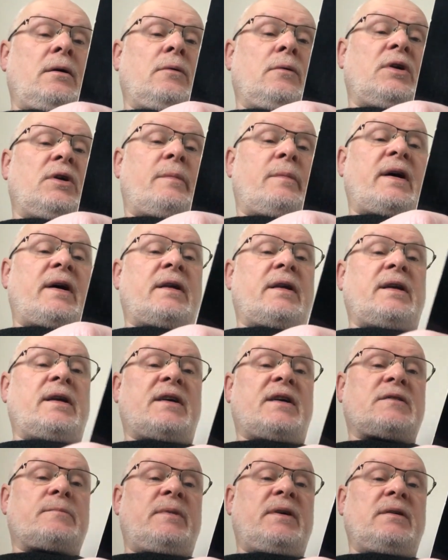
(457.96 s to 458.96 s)
When a man
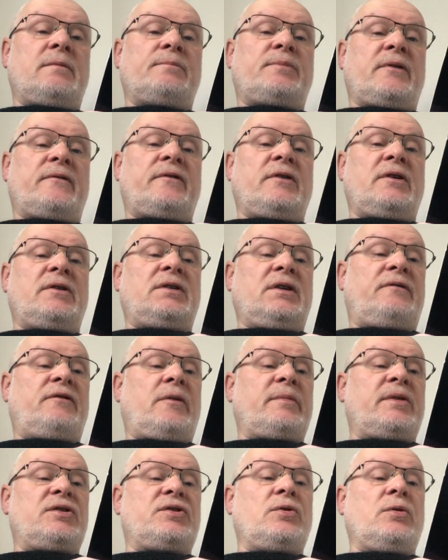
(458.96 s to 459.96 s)
has been perverted
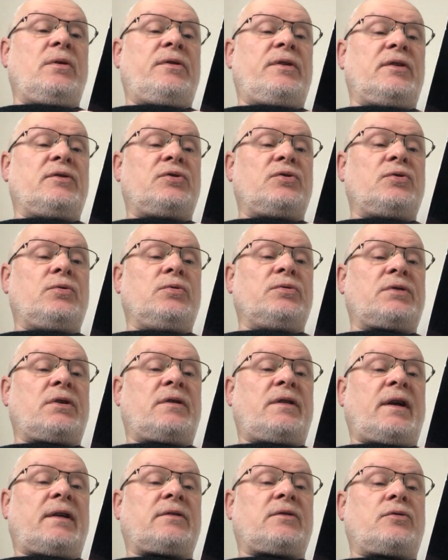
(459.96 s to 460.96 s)
from his youth and taught
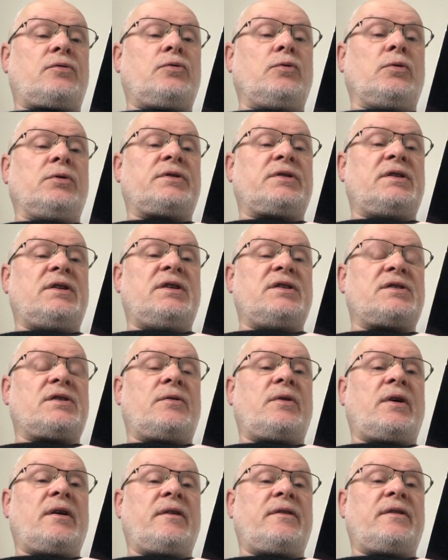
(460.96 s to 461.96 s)
that cruelty is
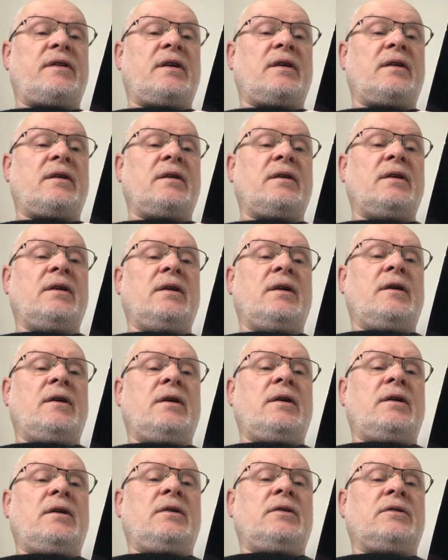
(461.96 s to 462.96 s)
the right thing,
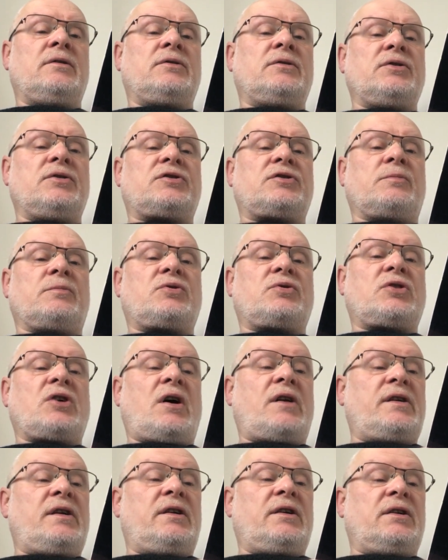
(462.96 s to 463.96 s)
does some
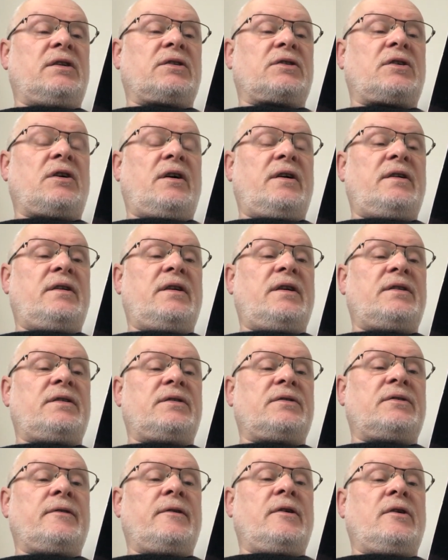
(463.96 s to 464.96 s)
tiny little
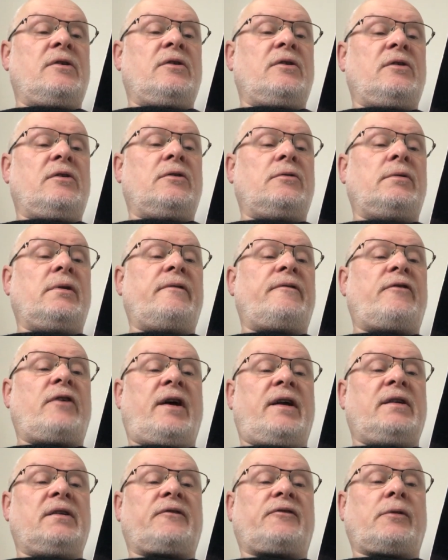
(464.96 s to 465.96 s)
kindness, or
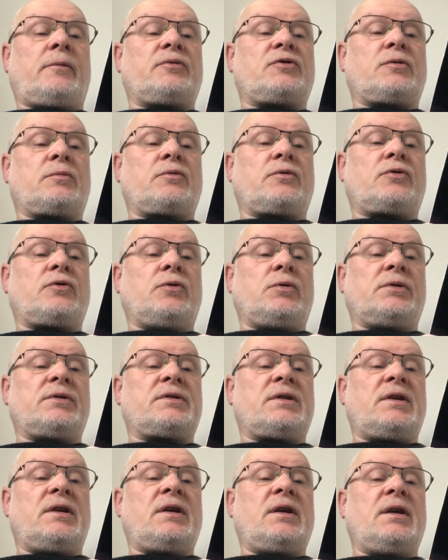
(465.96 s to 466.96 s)
refrains from some
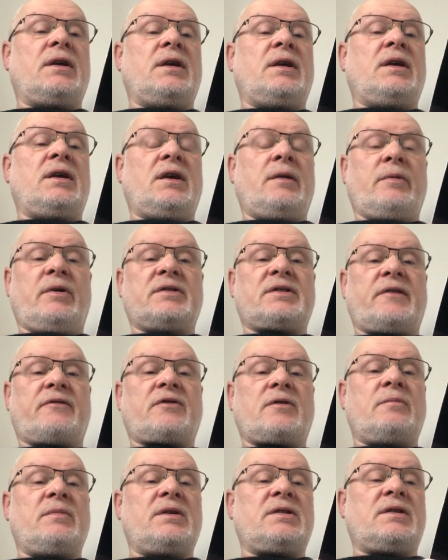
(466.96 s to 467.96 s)
cruelty he might have
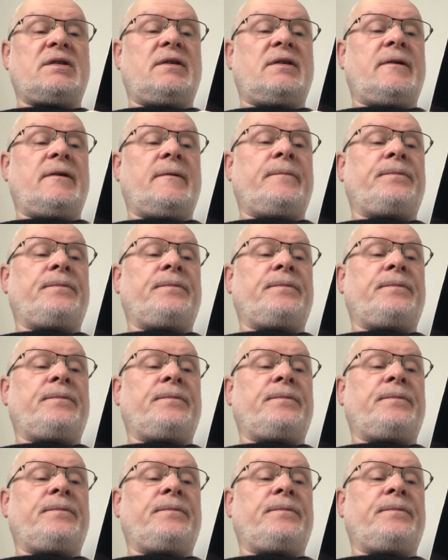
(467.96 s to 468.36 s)
committed,